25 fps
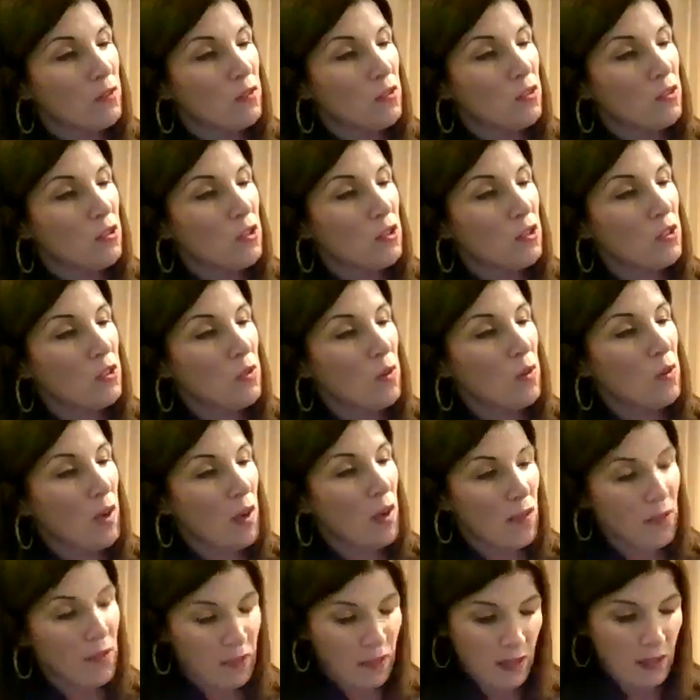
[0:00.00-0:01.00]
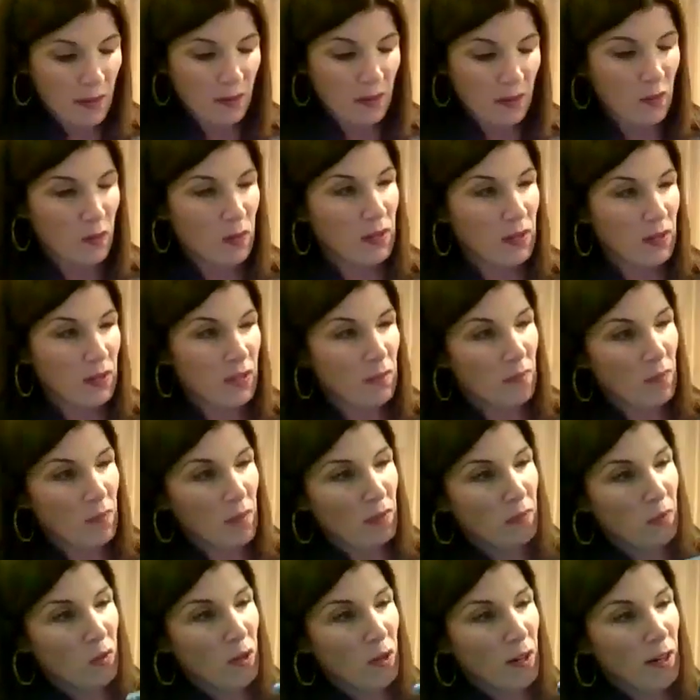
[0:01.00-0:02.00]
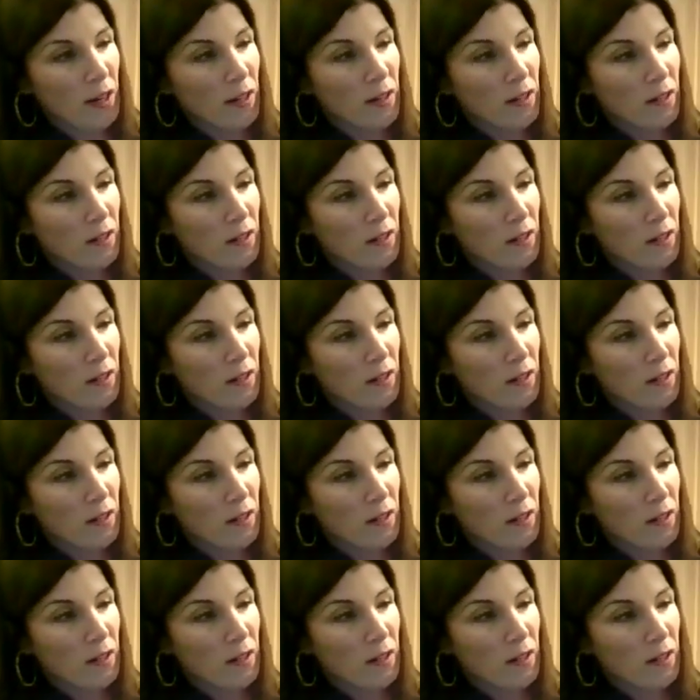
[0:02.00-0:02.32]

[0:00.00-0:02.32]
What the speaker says: Just do all the steps that we did before.